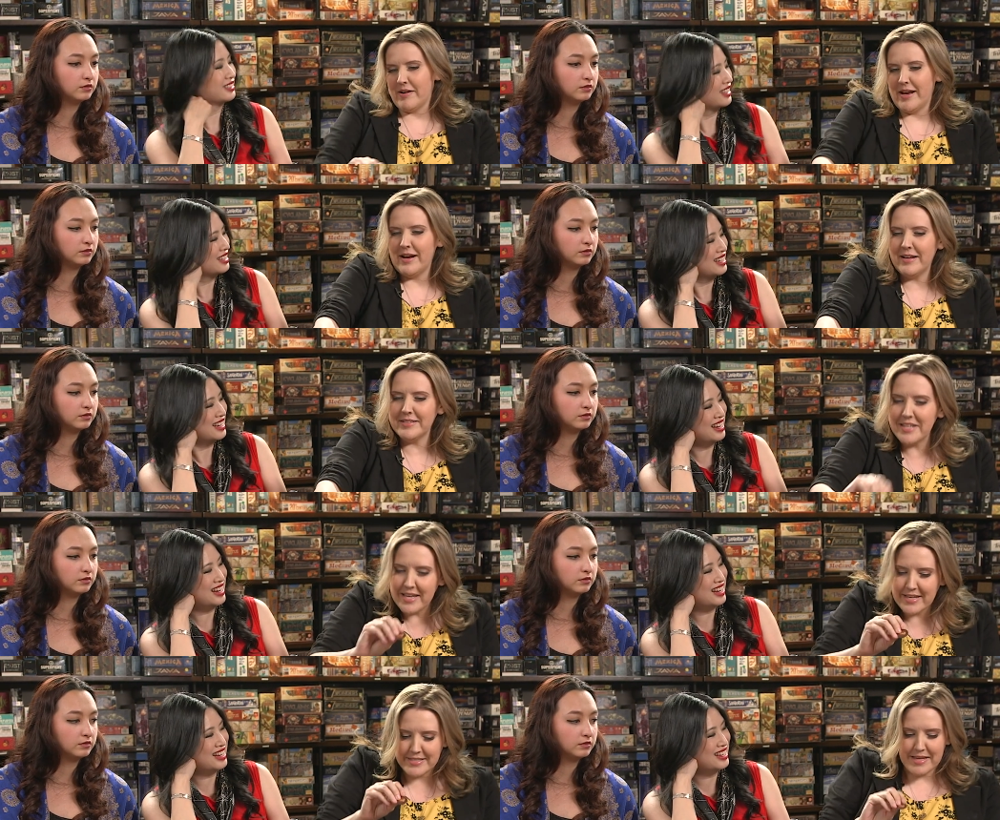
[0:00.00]
Speaker 1: All right,
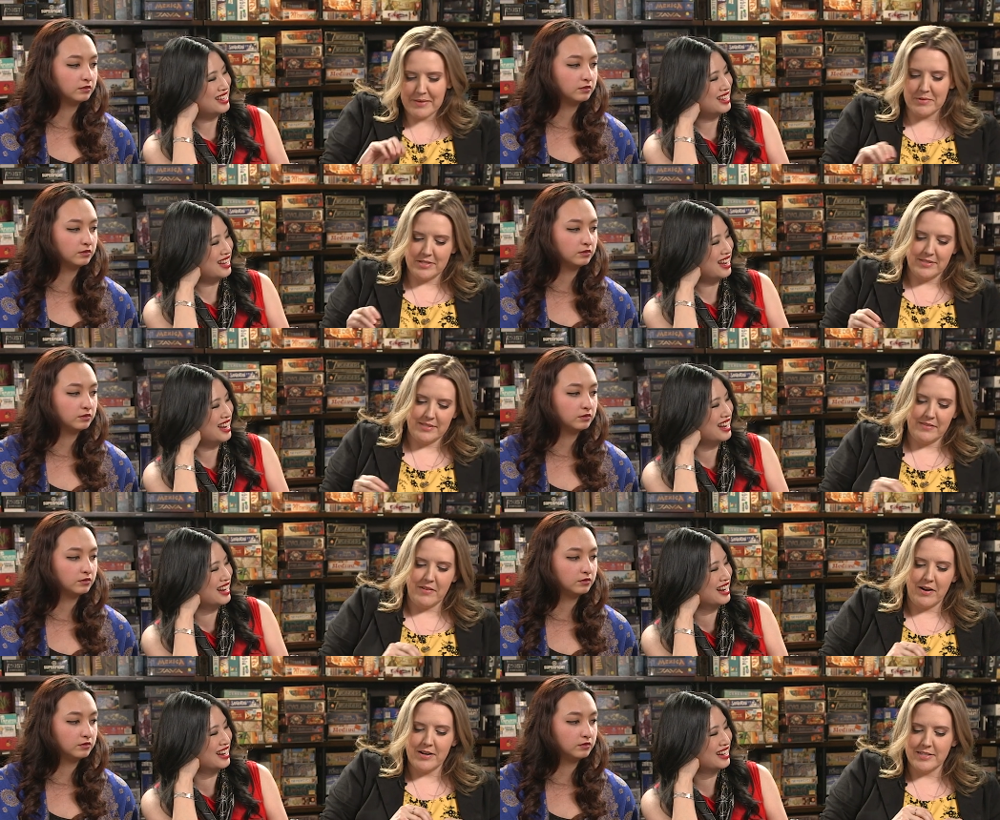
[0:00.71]
I'll take a damage
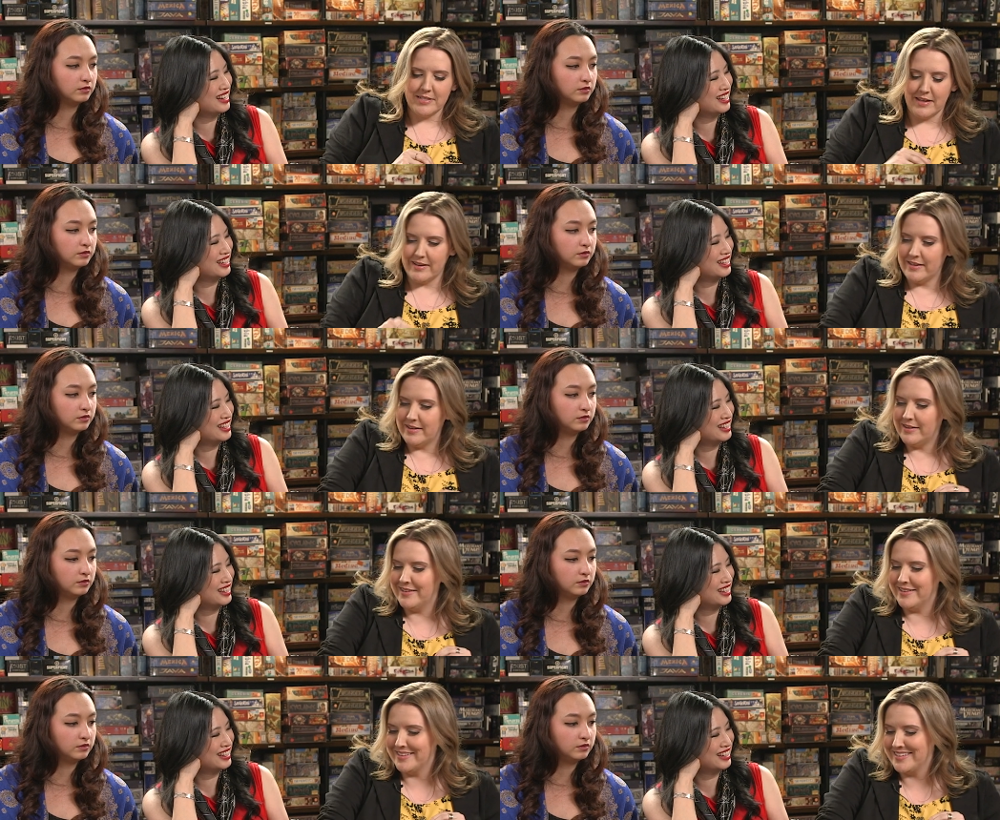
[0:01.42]
since I've already done it.
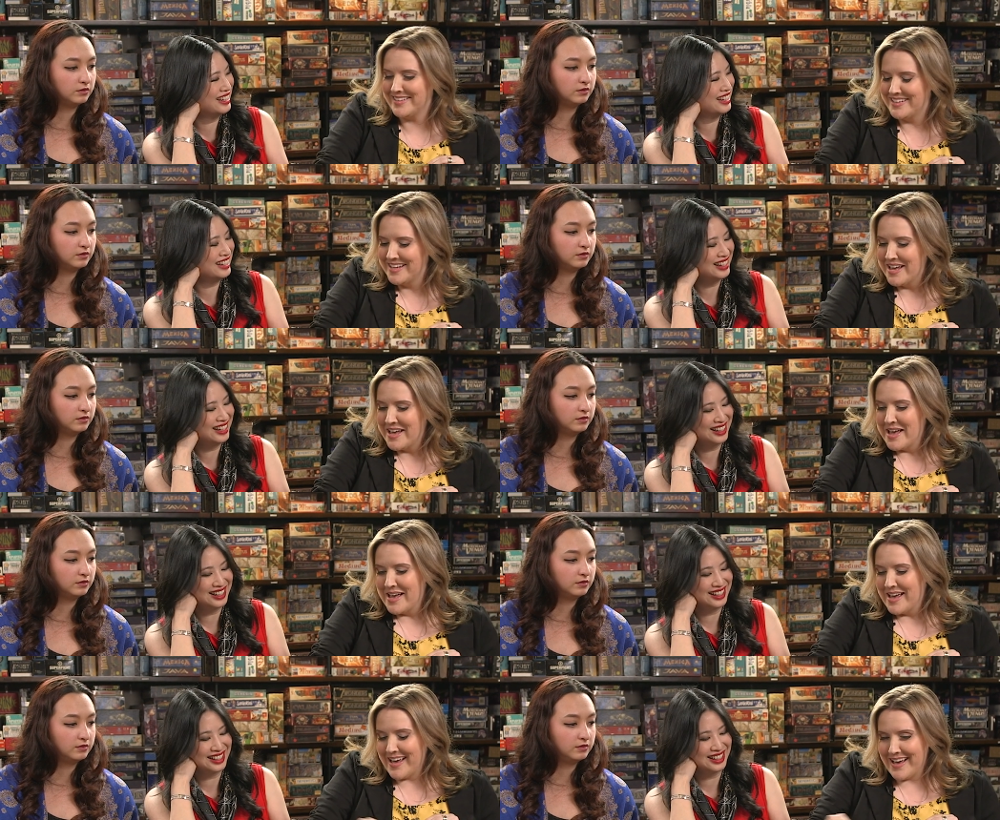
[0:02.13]

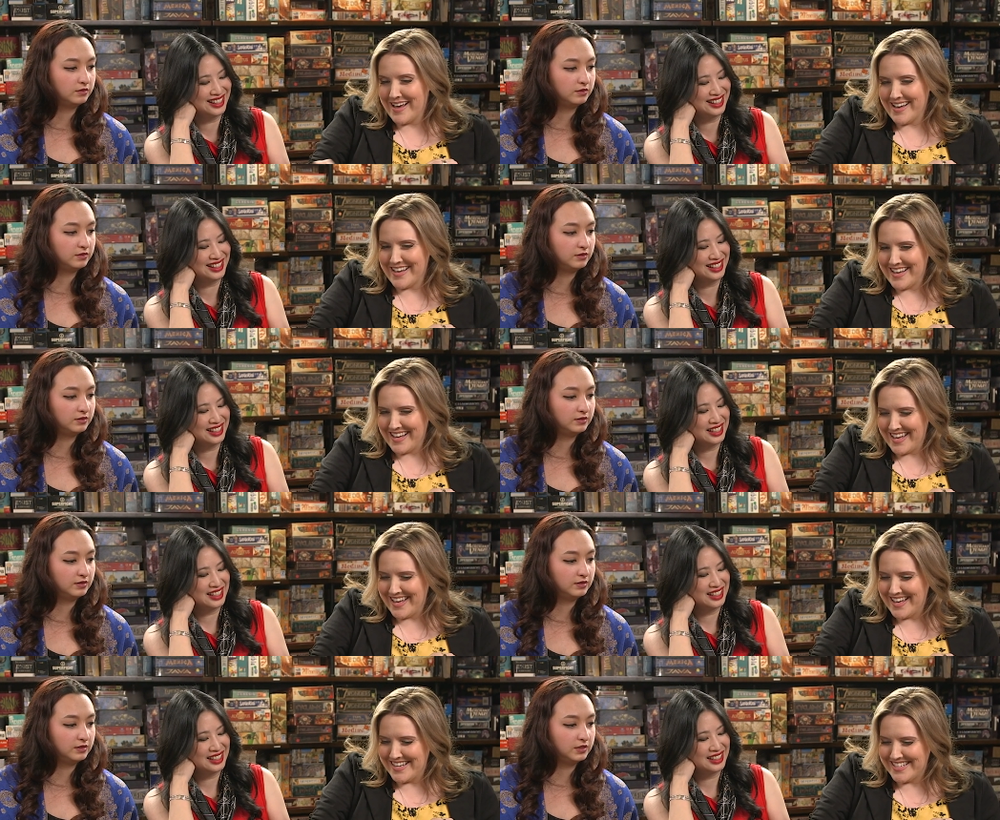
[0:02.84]
Uh,
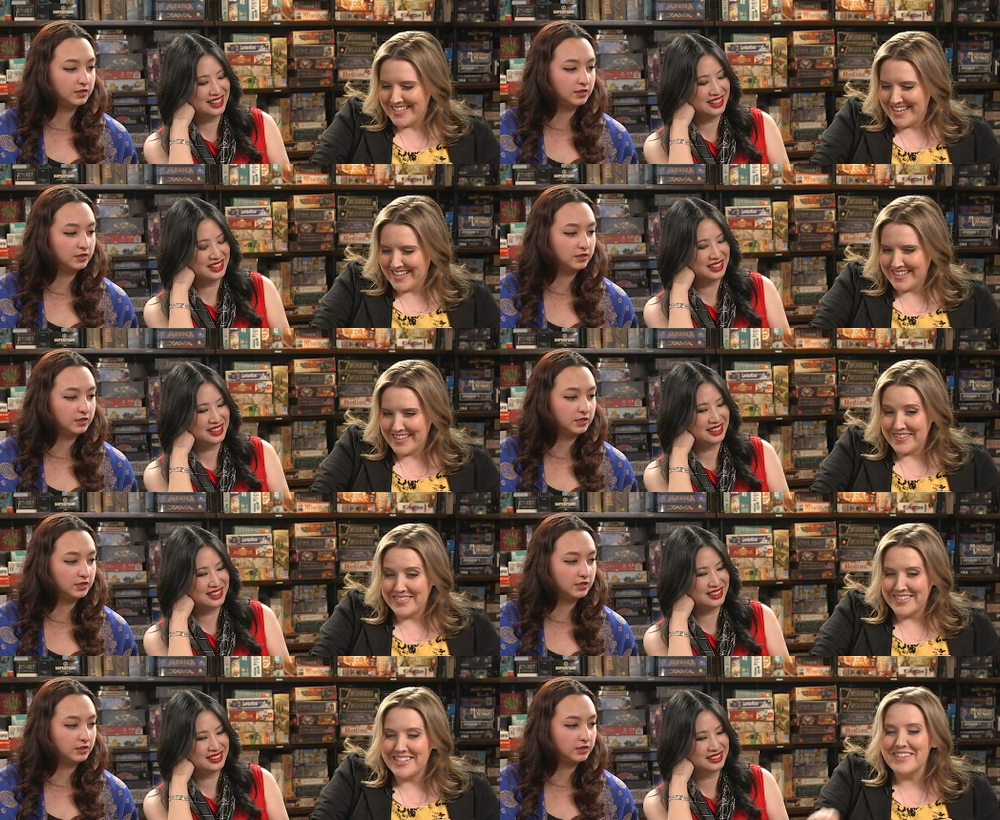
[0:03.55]
and uh,
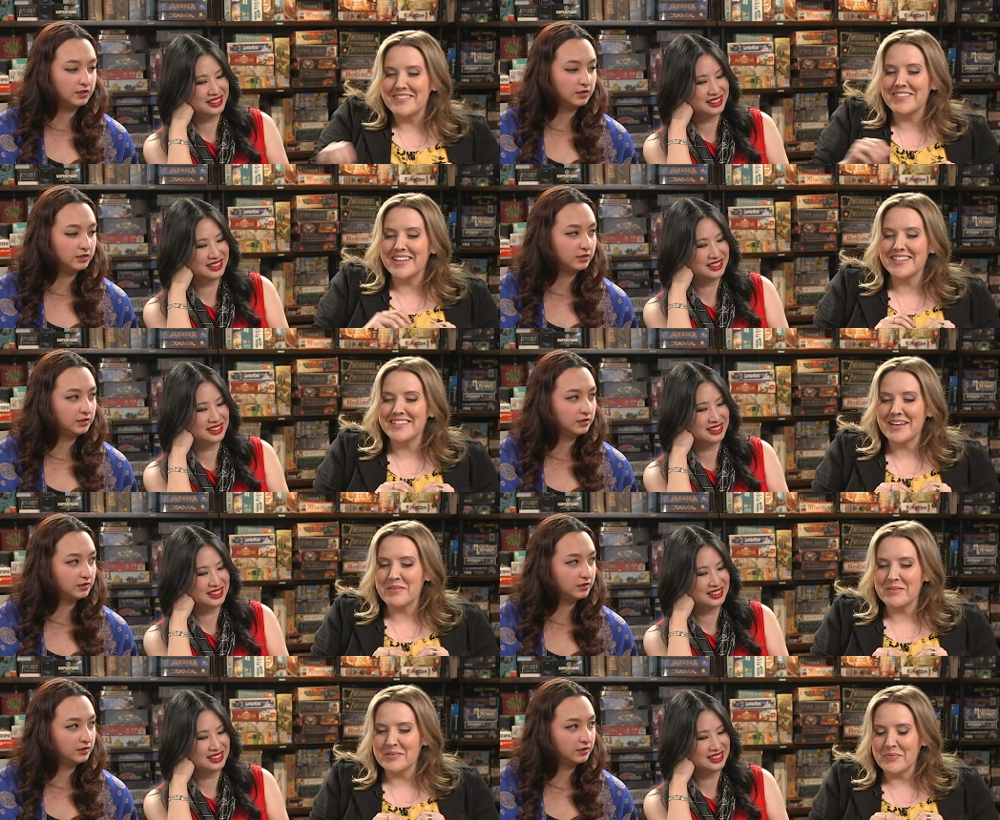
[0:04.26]
I didn't
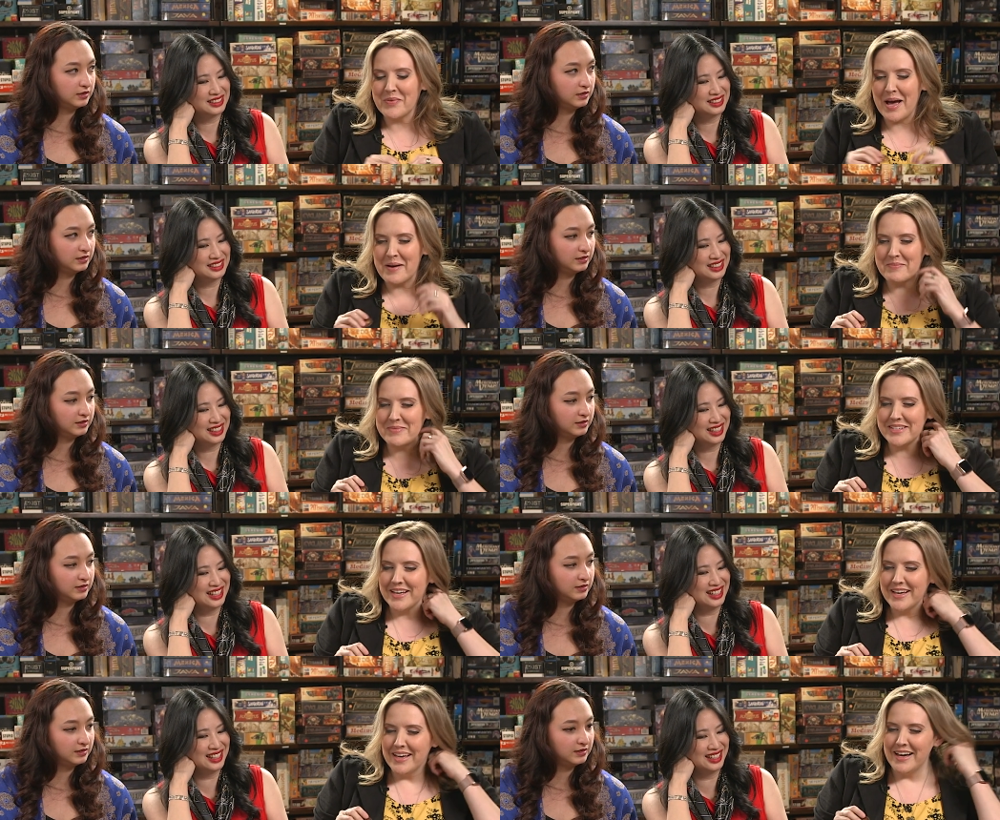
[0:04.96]
realize that was
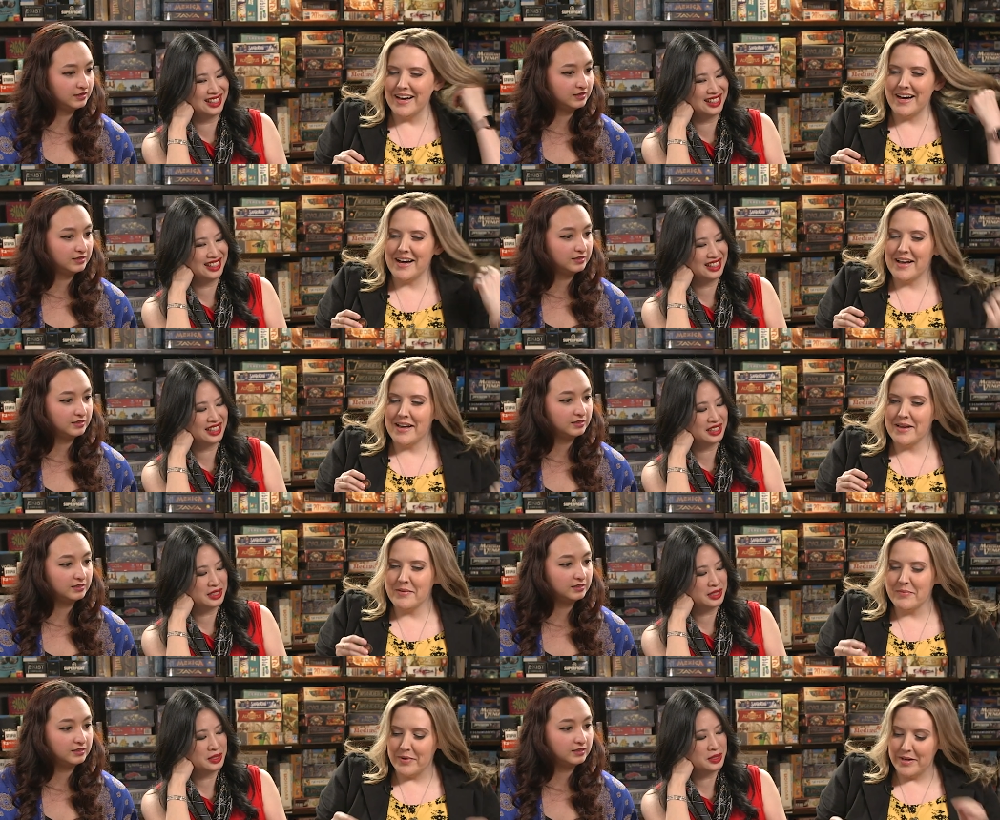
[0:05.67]
webbed. I